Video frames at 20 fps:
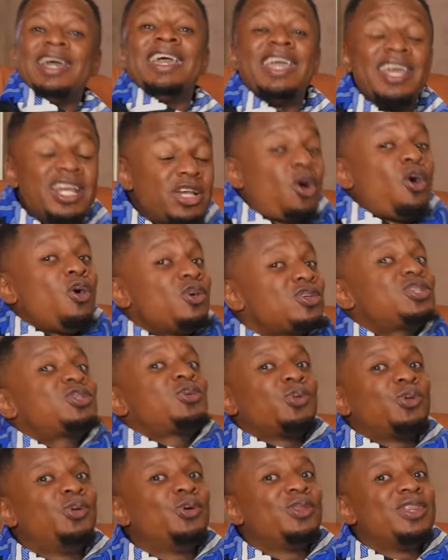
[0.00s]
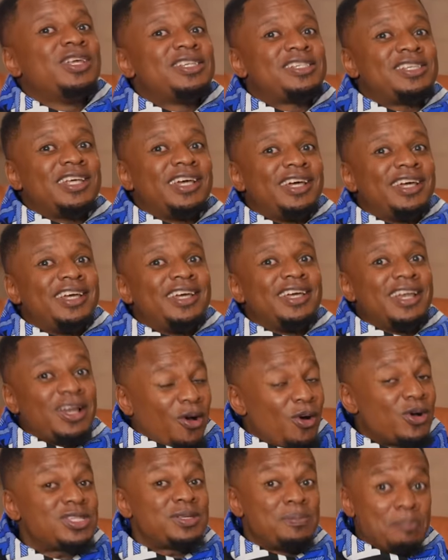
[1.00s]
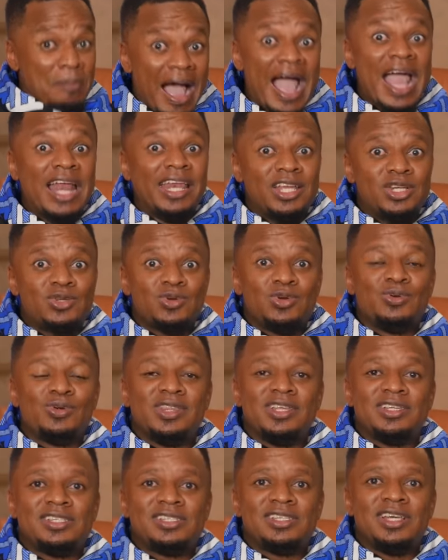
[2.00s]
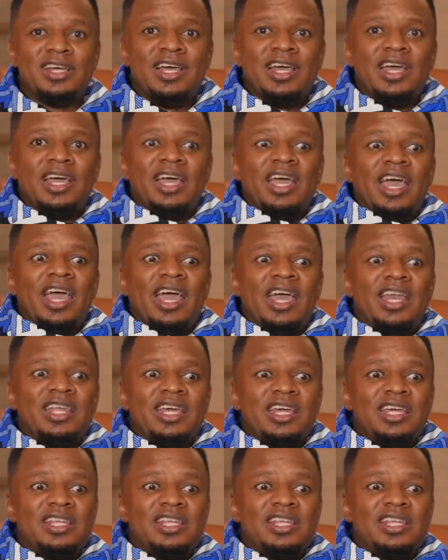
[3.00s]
It costs to do this, eh? It costs money to do this. And